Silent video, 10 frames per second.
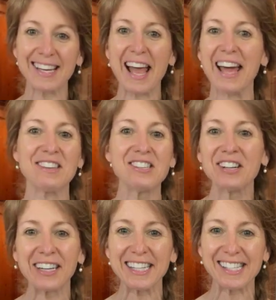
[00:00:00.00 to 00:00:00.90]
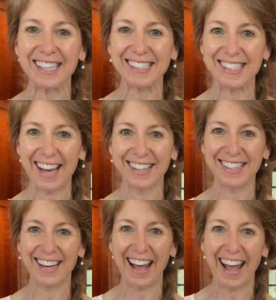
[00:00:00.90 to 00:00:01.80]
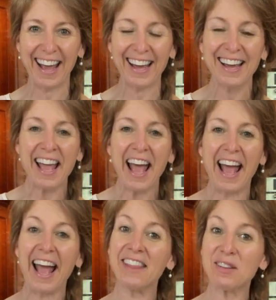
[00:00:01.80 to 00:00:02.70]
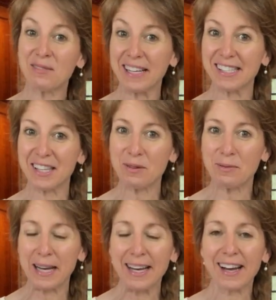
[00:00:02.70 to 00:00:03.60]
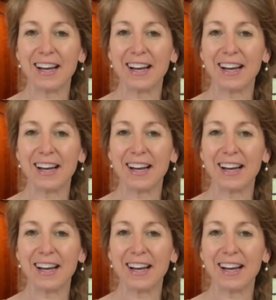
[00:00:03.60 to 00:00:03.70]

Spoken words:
and nourishing day today and the rest of the week.